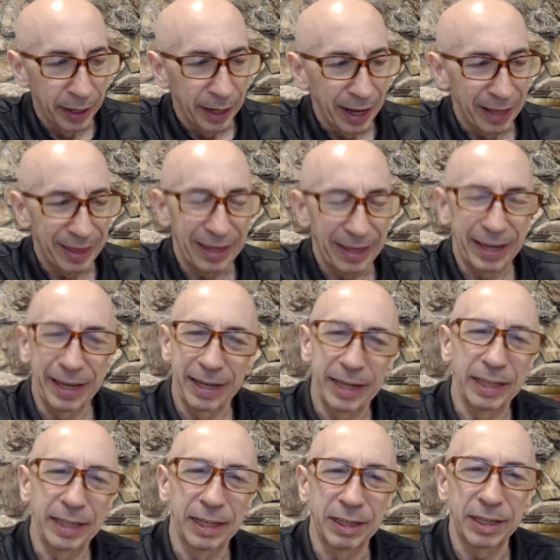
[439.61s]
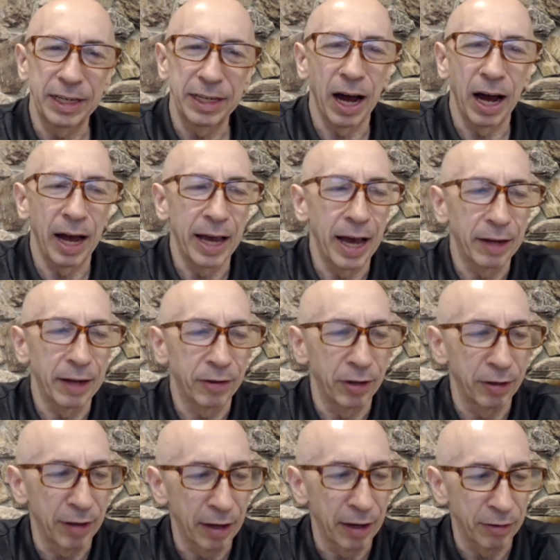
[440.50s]
I think you need the
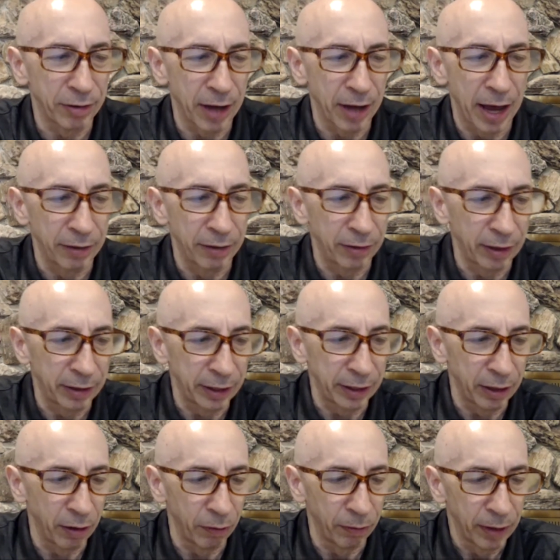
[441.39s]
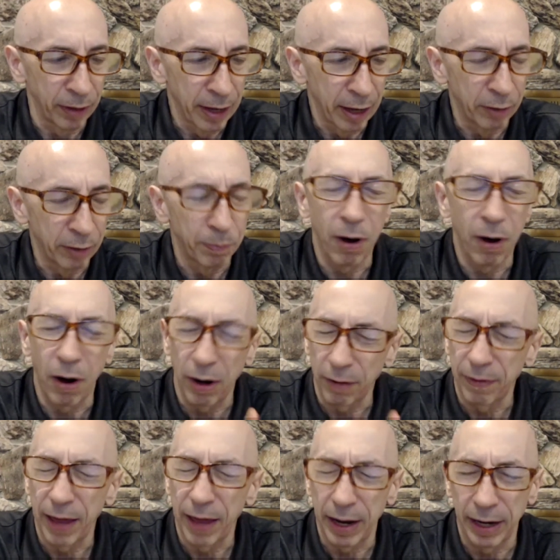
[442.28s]
CISs as part
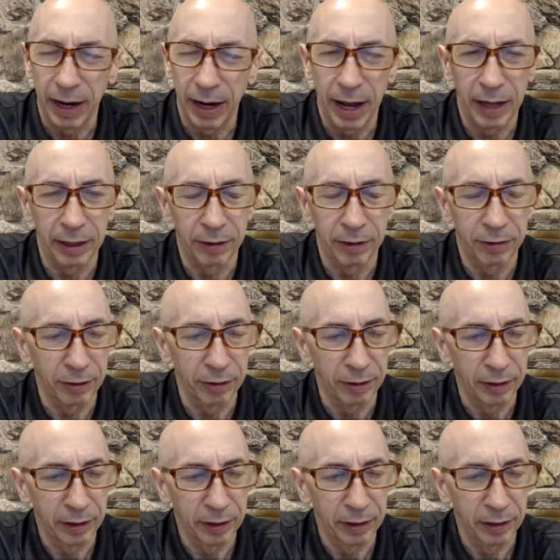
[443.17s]
of that analysis.